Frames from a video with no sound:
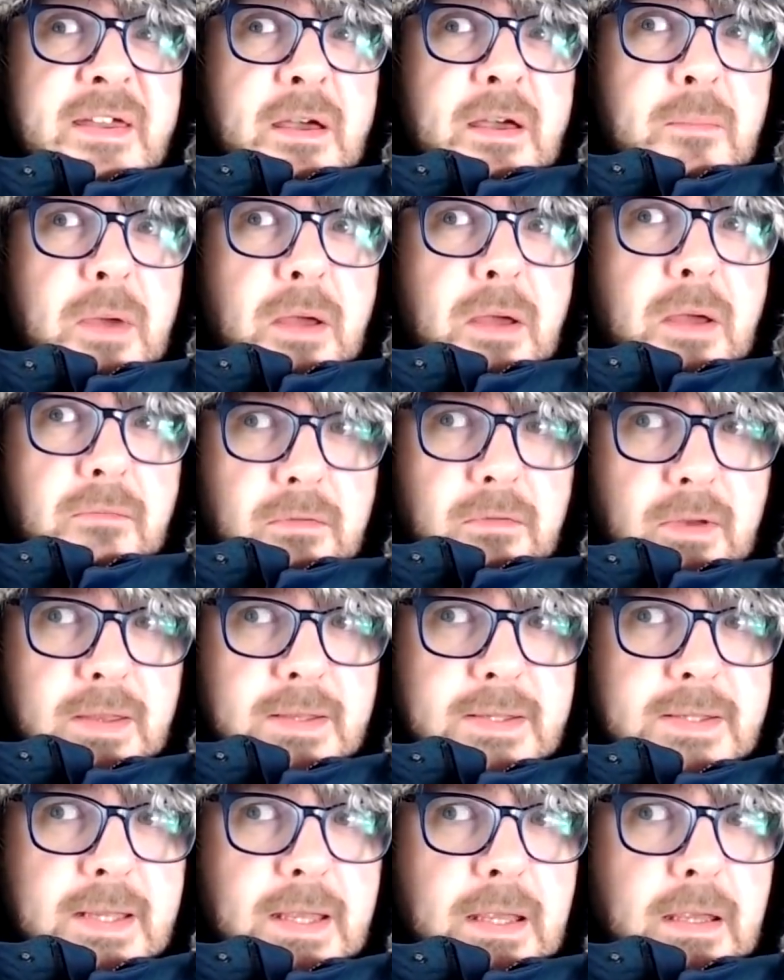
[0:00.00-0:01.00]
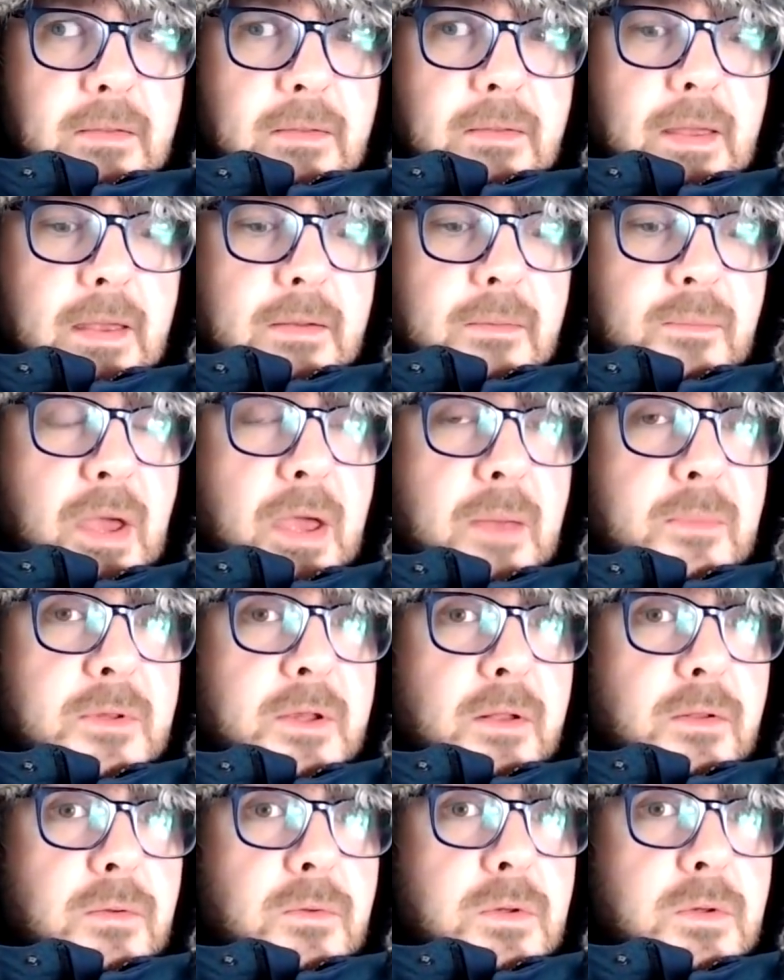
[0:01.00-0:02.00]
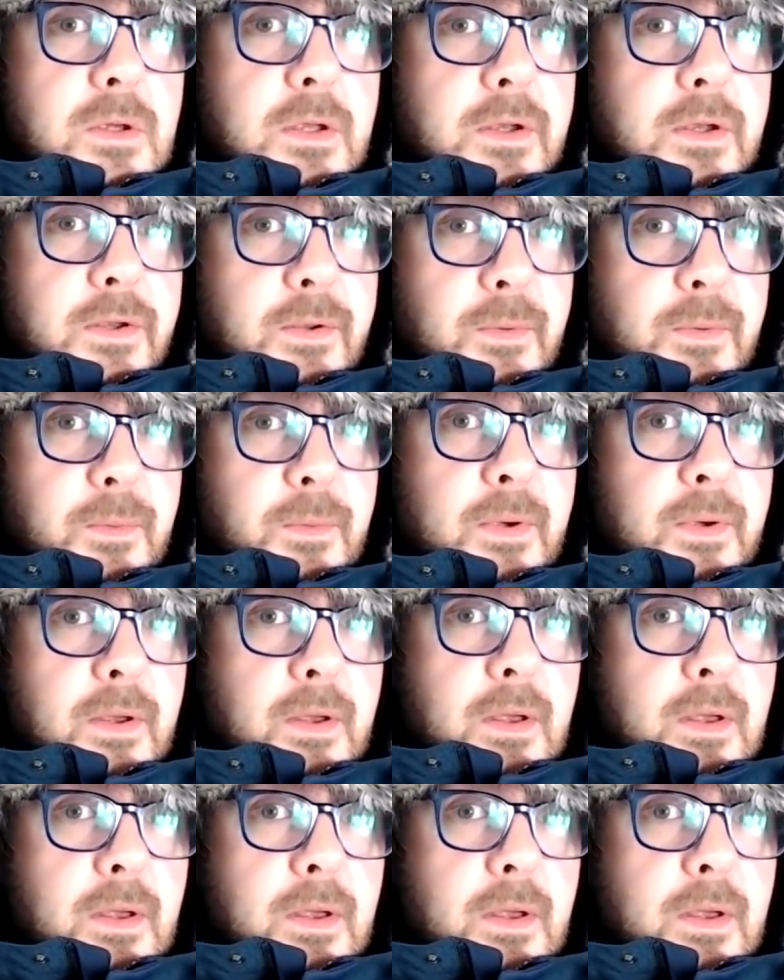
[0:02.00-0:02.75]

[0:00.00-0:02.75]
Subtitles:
I might regret saying that. Perhaps I'll use a canoe